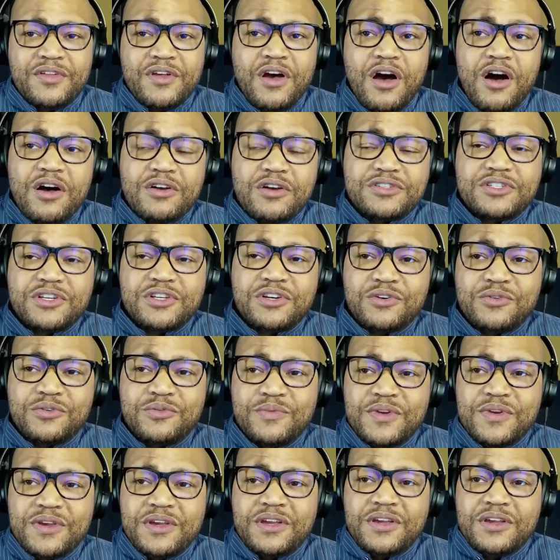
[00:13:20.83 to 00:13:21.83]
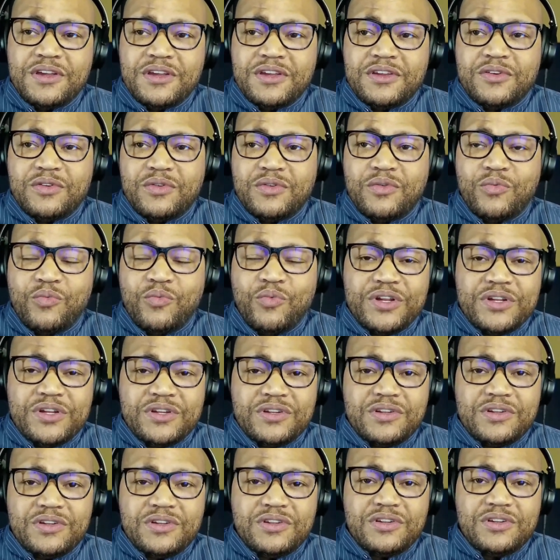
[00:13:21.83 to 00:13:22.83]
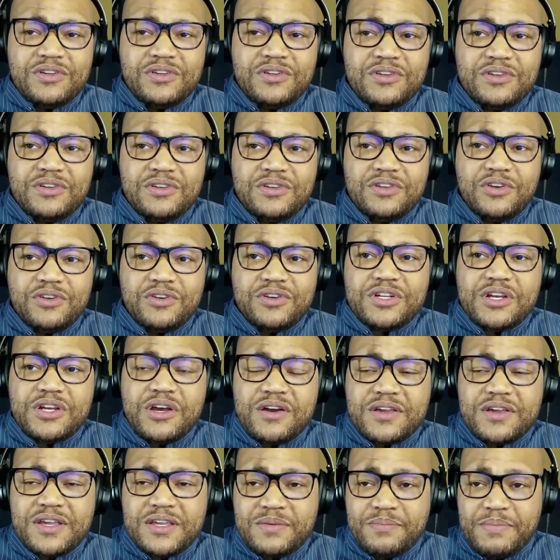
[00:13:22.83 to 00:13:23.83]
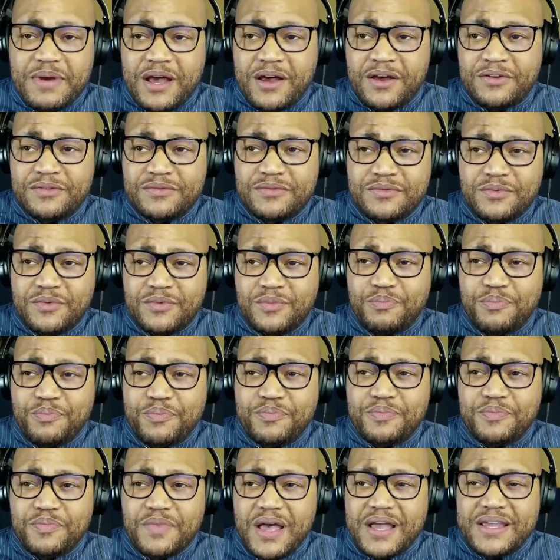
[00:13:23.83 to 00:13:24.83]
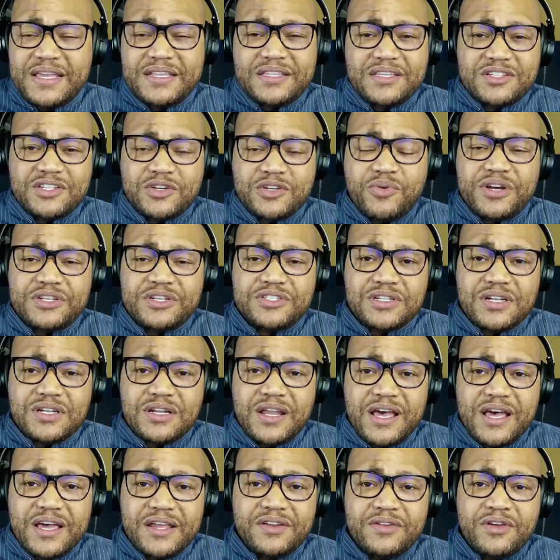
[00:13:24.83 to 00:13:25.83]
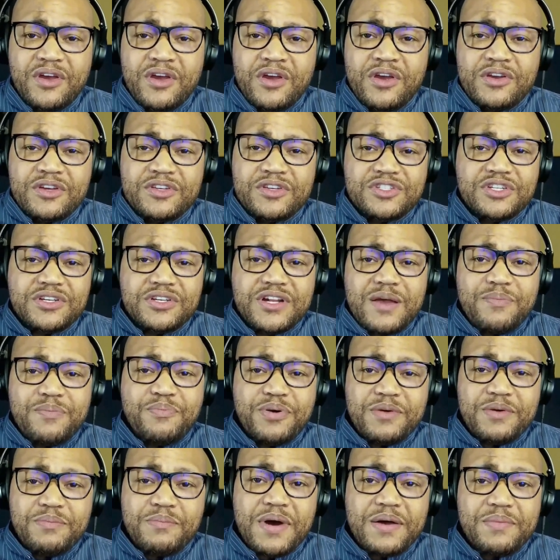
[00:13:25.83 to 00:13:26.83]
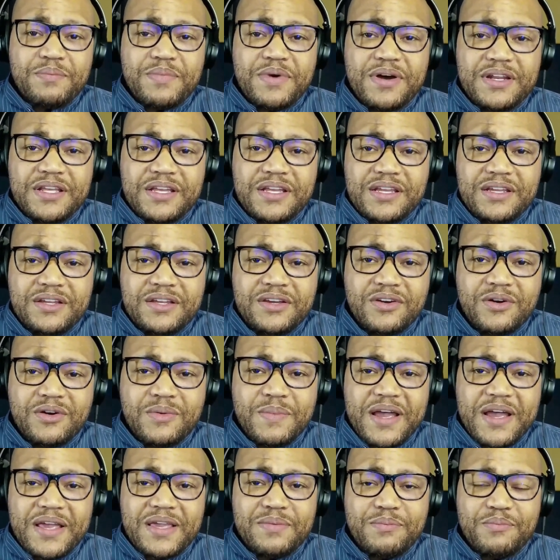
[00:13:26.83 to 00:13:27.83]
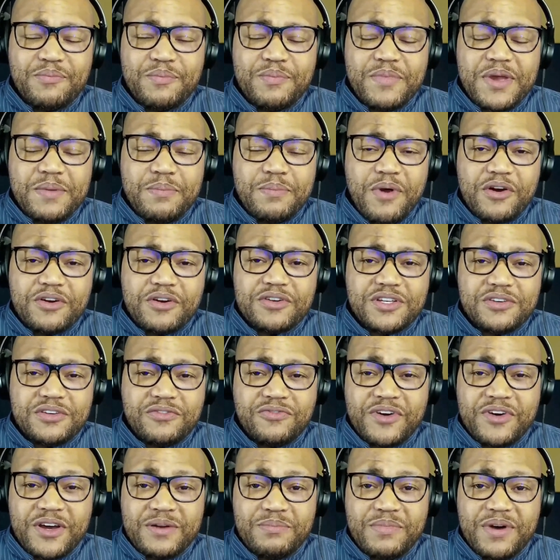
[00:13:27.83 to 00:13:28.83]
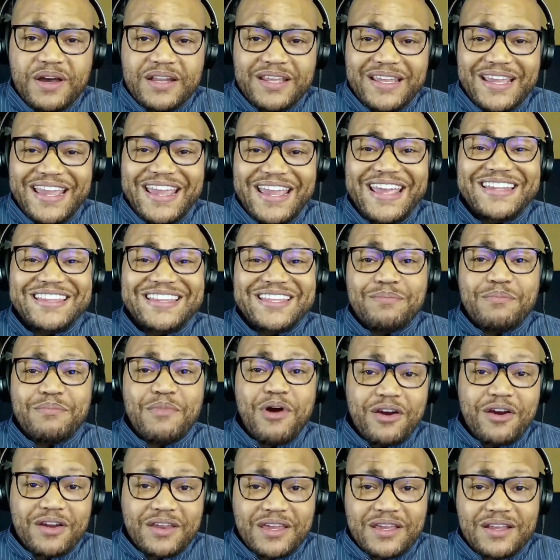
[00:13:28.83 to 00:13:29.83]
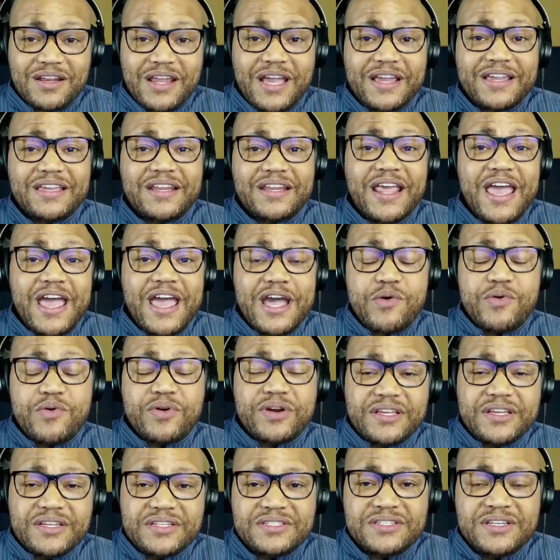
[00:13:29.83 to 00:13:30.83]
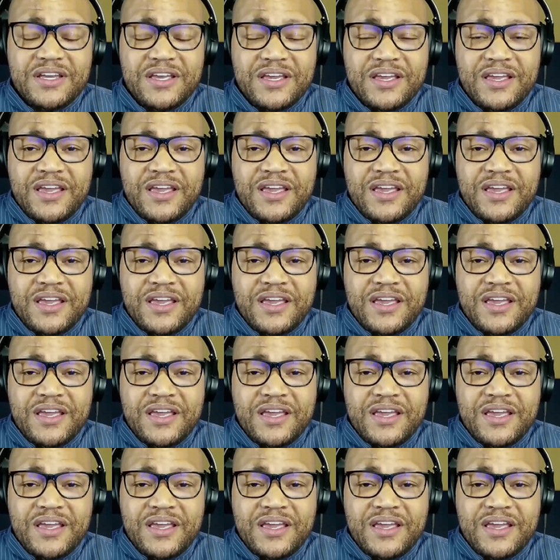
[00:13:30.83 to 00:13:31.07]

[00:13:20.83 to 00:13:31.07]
Also, when you're talking about, I get this question a lot. Should I put my money or my emergency fund money in the market, like in equities?